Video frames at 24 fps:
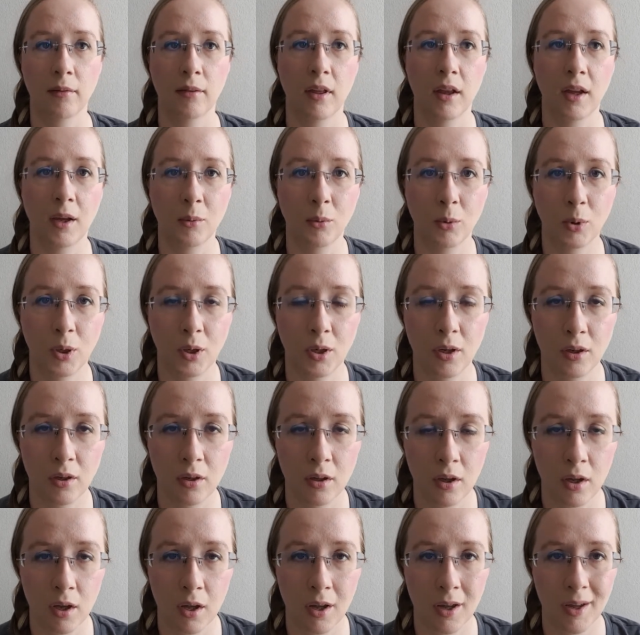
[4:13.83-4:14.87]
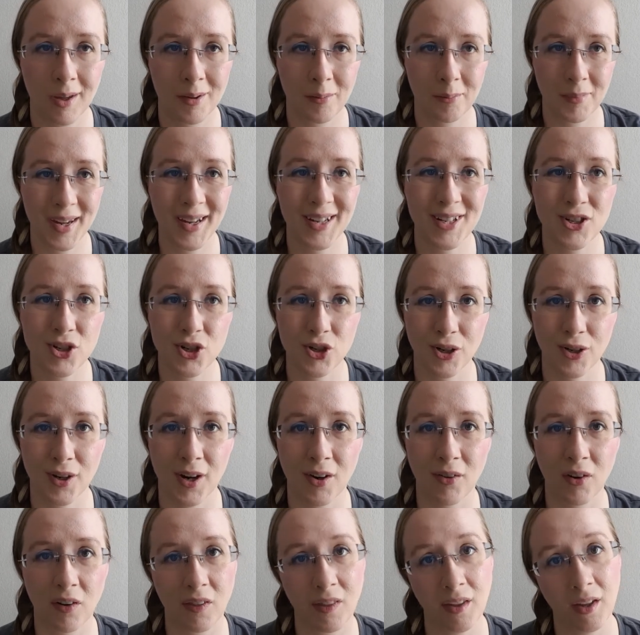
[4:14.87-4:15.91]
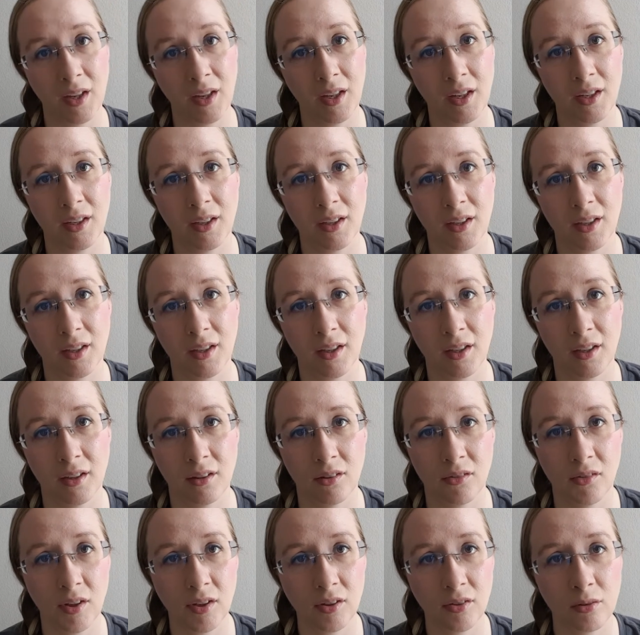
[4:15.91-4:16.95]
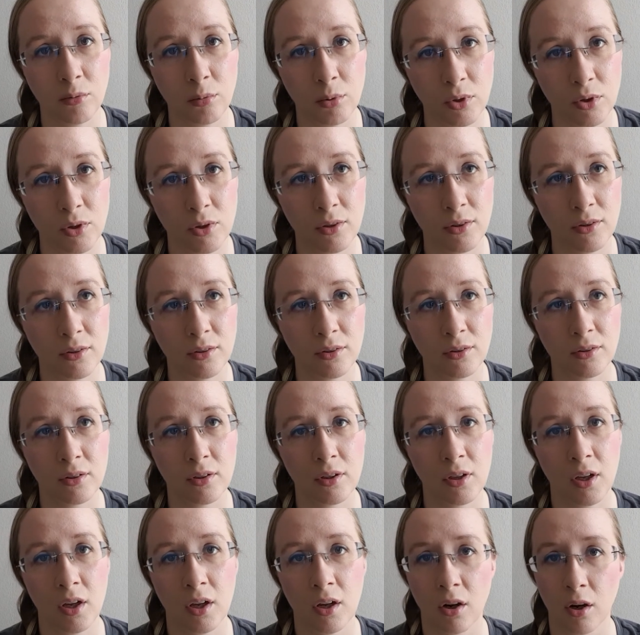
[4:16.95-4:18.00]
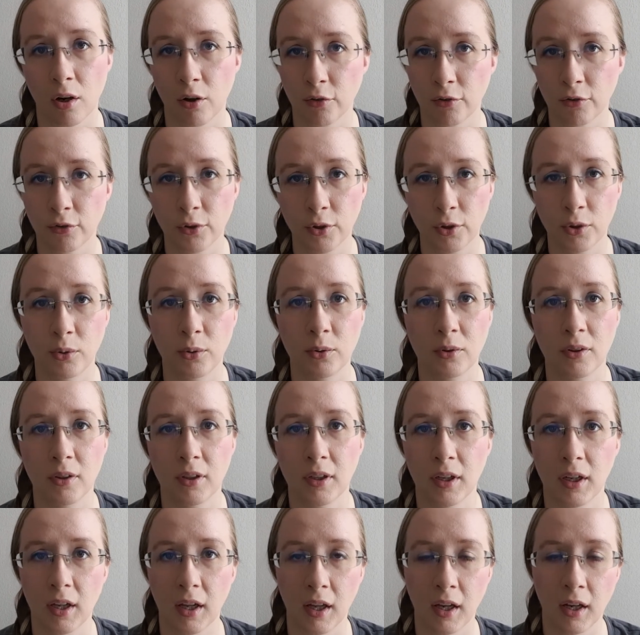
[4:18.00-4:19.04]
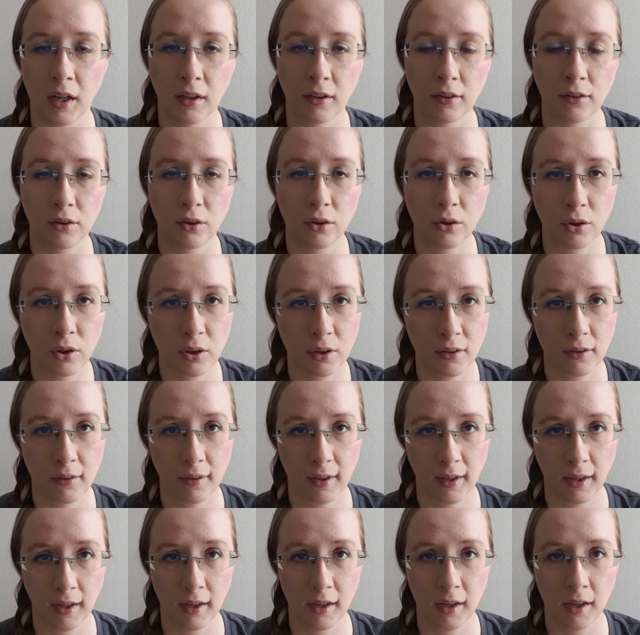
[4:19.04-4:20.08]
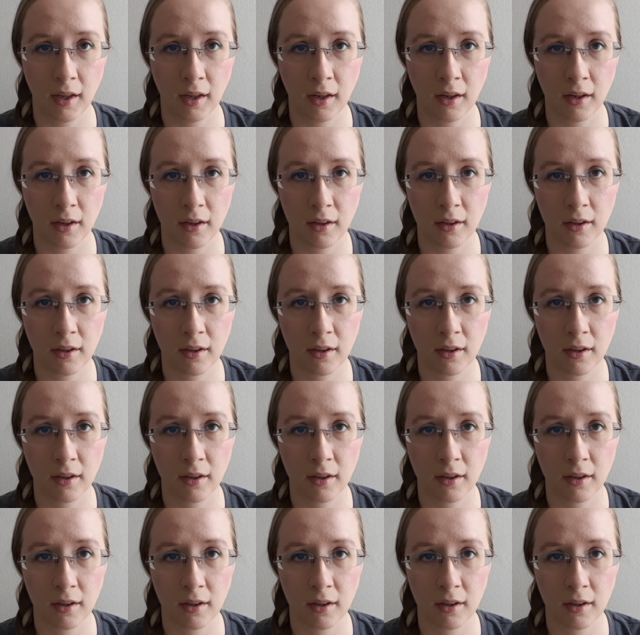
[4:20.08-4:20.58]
They would make sure everything is vegetables or fruit and it's cooked in